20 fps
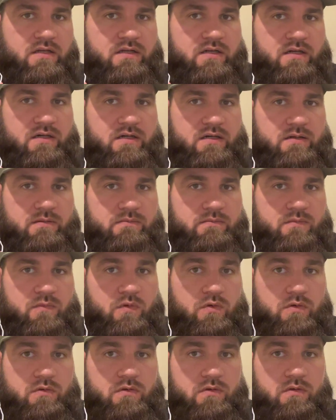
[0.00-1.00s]

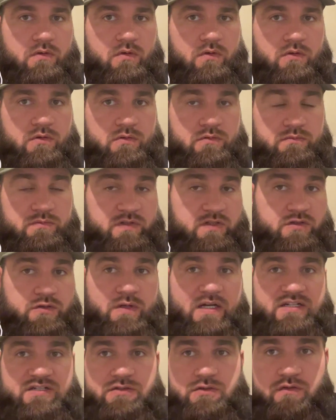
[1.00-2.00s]
Or did you
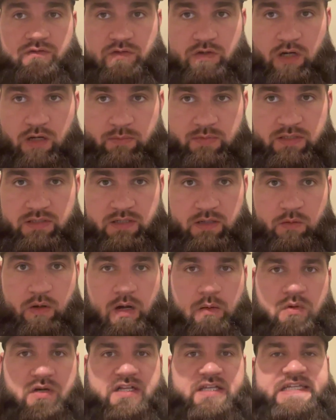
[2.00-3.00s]
actually overcome it?
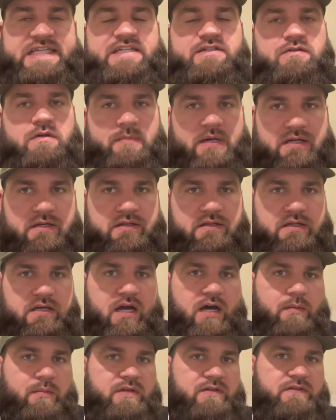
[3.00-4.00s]
I want to hear about it in the
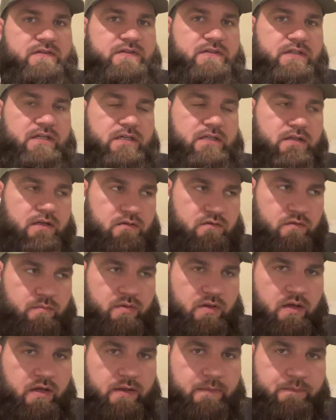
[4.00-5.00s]
comments and I'll
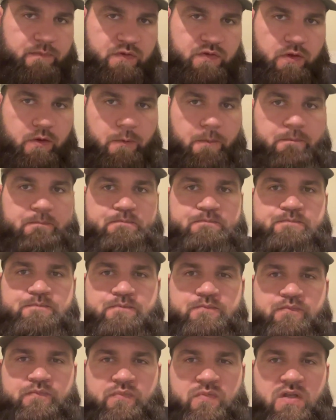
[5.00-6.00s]
reply. So,
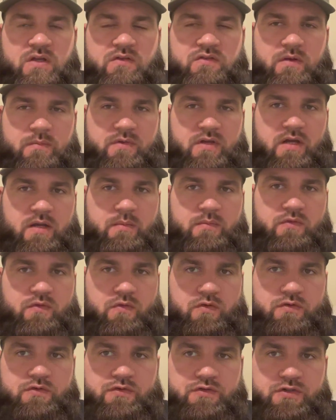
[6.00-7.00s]
sometimes
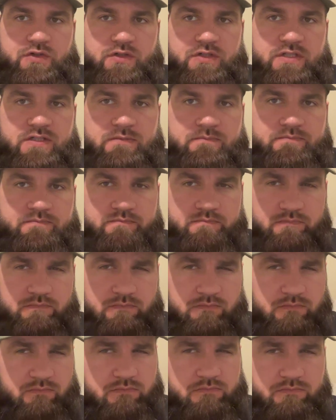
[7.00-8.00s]
on your journey,
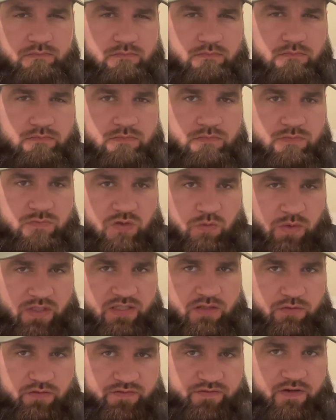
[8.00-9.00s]
the way
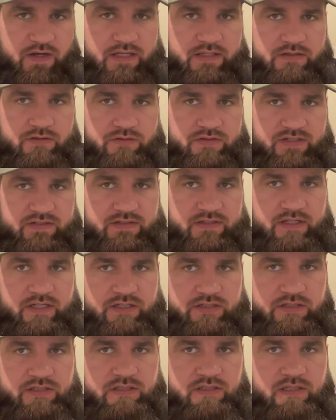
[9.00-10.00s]
that you find your
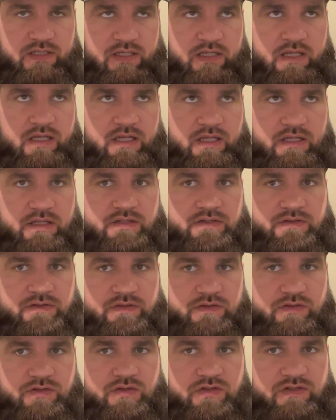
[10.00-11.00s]
destination
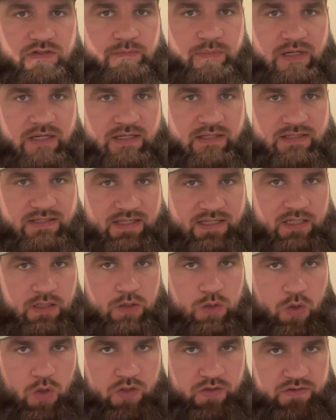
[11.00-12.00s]
is just by
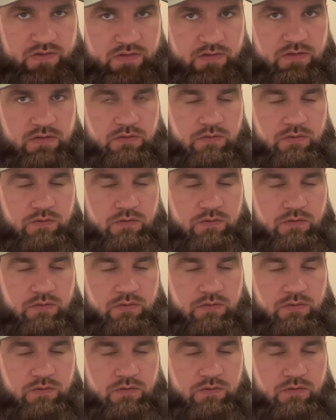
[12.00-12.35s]
getting lost.